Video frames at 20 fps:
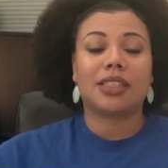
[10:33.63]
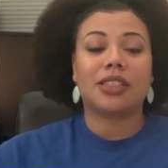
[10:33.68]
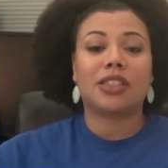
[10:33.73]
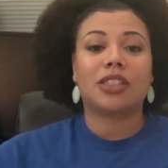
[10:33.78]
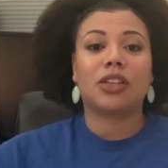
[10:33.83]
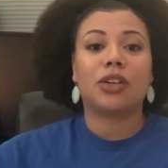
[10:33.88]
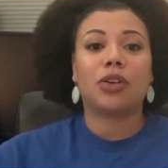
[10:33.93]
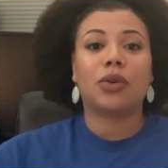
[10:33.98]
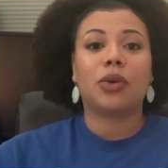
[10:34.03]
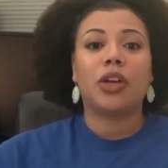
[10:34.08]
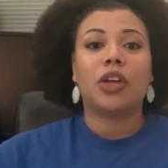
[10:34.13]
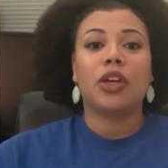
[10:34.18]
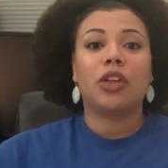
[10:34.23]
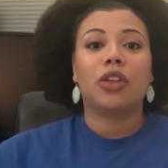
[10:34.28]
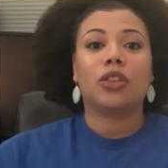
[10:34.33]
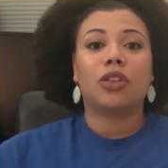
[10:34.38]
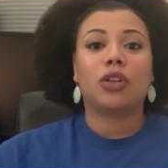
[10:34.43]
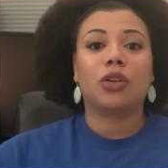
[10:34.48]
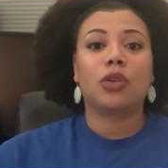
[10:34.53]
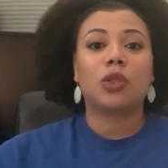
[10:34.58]
And so
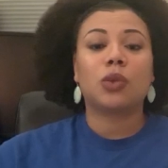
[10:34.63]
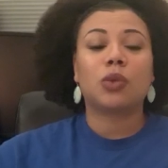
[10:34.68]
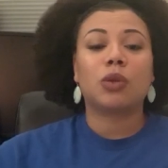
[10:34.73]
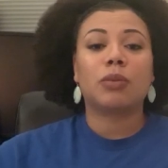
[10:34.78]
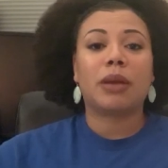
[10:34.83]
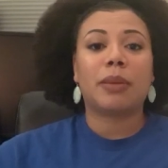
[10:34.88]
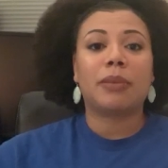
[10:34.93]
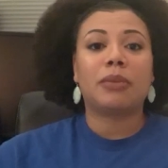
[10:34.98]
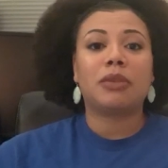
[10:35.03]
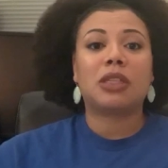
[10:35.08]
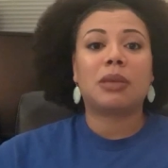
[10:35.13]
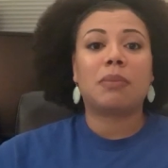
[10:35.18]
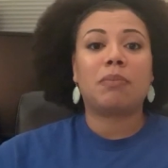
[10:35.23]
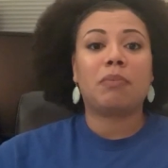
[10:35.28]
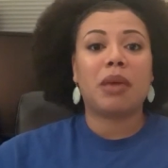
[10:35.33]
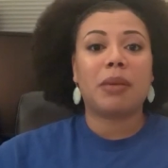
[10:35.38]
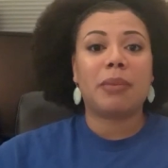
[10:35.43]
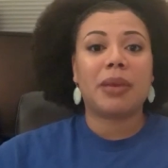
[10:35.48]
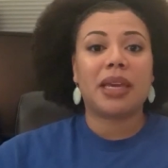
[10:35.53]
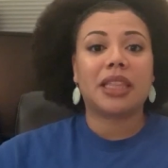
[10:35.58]
those were meant to
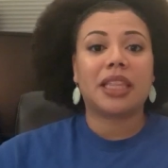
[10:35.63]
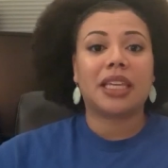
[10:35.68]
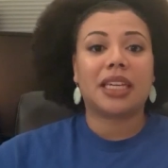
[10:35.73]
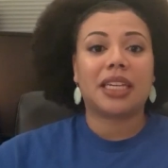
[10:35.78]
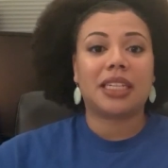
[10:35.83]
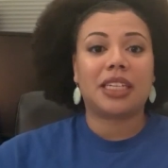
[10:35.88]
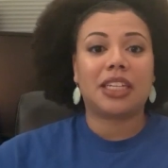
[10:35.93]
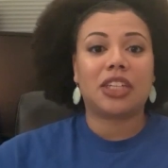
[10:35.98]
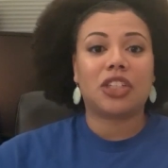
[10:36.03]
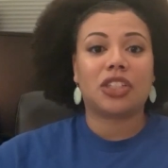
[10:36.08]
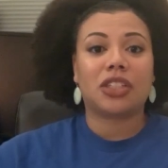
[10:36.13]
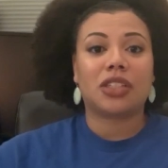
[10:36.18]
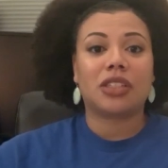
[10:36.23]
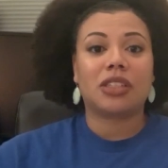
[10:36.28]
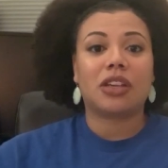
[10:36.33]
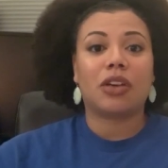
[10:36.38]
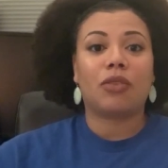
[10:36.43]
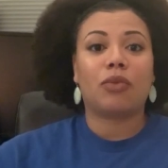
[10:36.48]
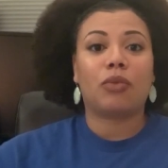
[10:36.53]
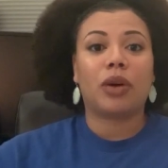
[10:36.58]
mimic the
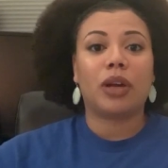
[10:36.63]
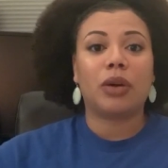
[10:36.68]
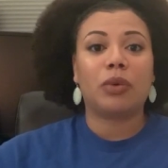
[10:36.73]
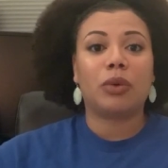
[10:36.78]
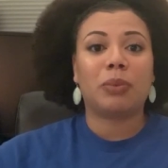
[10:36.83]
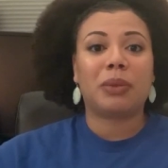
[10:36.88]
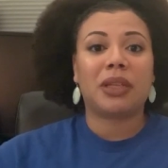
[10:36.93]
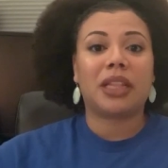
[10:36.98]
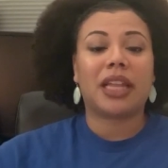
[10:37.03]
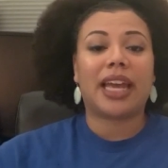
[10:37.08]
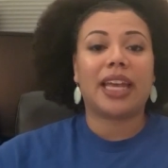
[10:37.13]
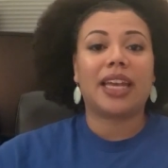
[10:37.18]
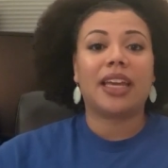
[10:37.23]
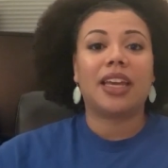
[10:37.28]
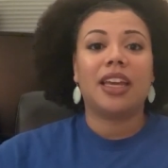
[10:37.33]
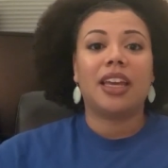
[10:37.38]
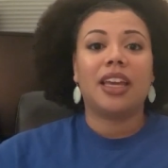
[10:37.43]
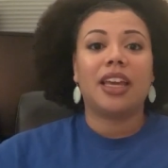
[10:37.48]
conditions of what it would be like